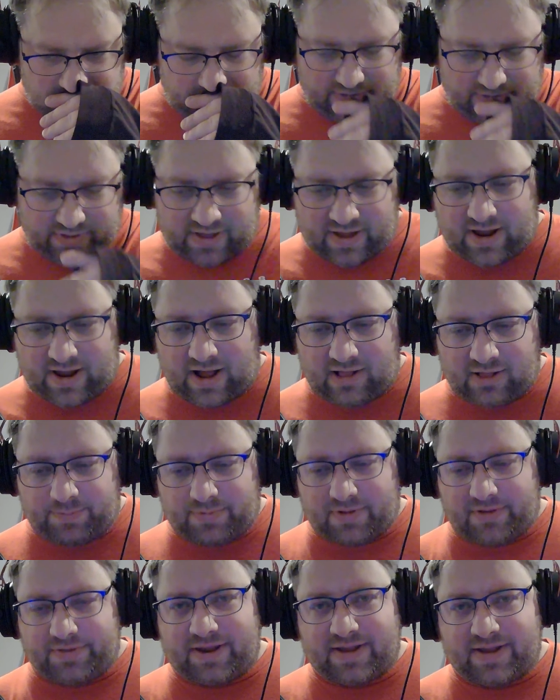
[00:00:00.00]
I'll
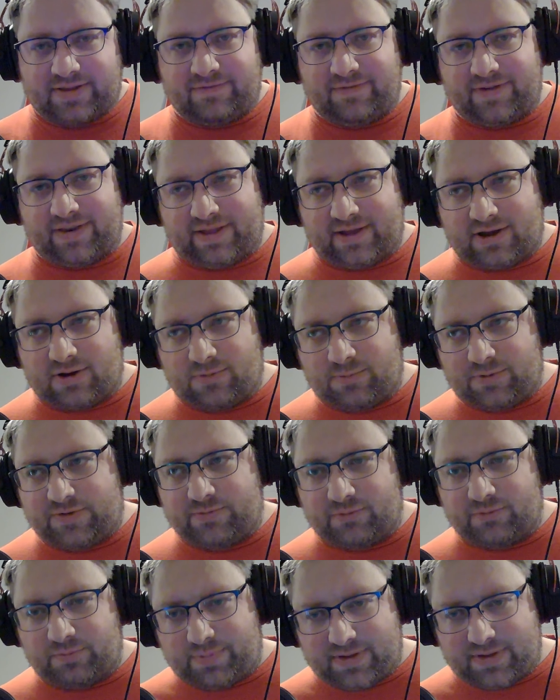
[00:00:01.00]
upload the next video, which
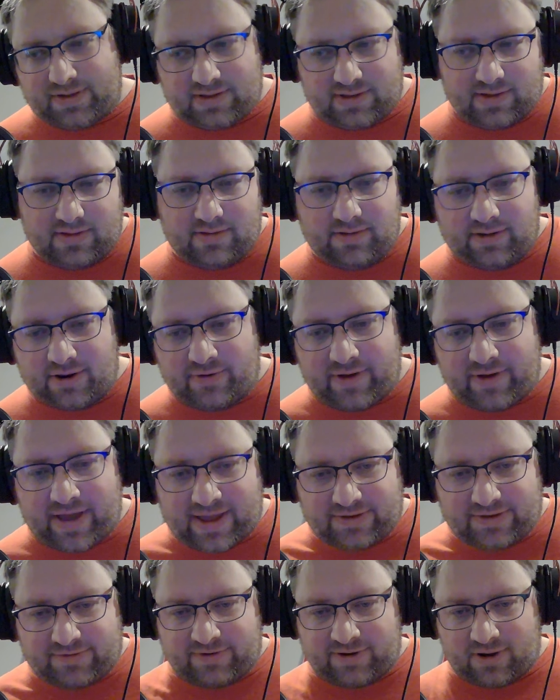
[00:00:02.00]
will be, you know,
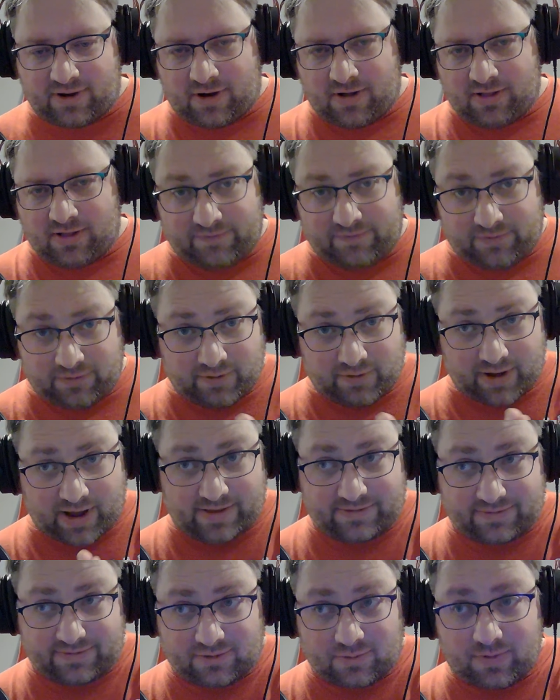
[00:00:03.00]
answering all of you
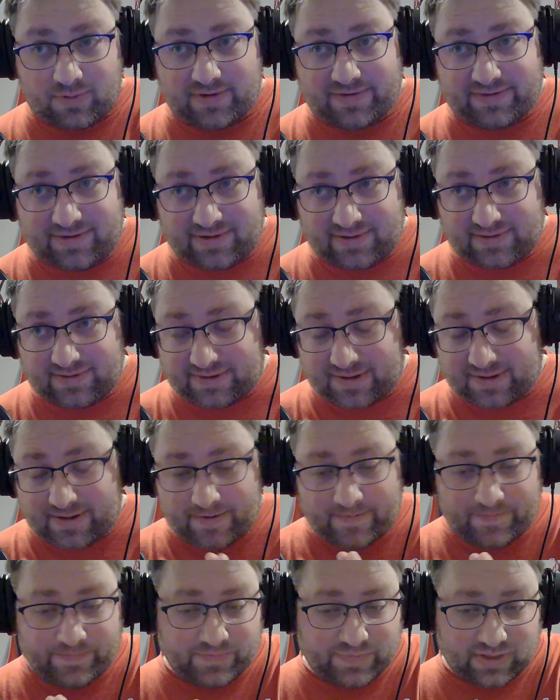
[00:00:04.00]
guys' questions.
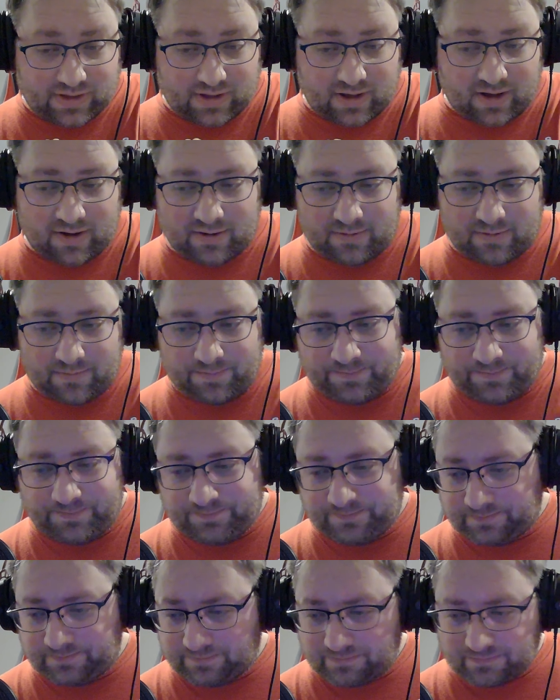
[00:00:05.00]
Um,
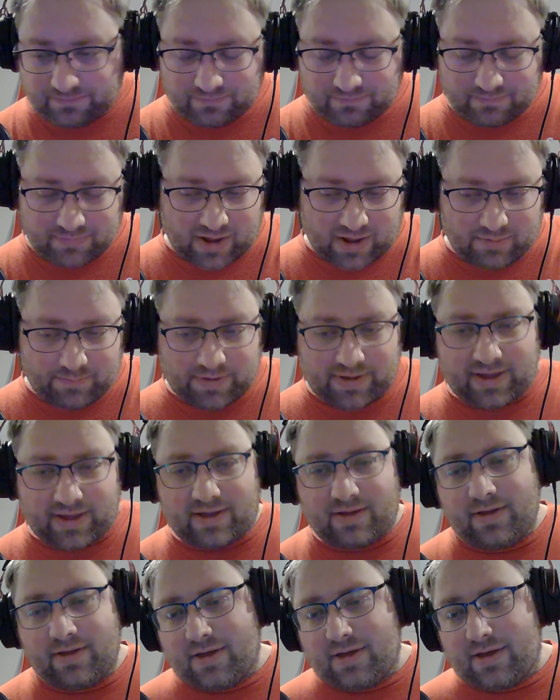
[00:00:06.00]
but yeah,
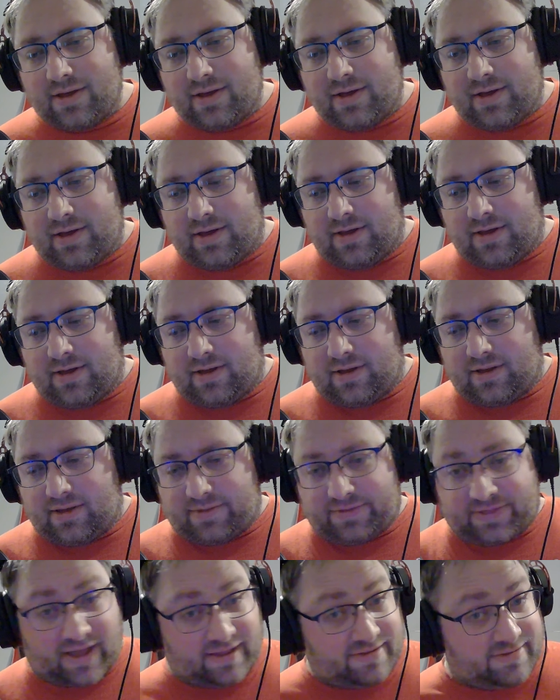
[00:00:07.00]

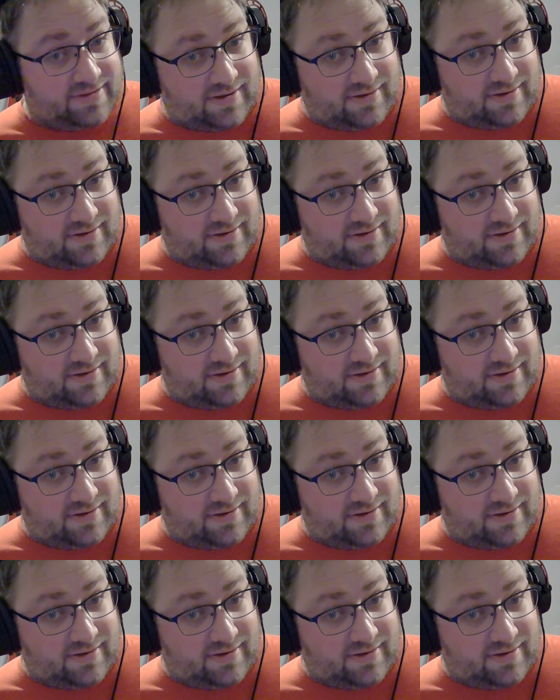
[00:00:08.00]
that's it.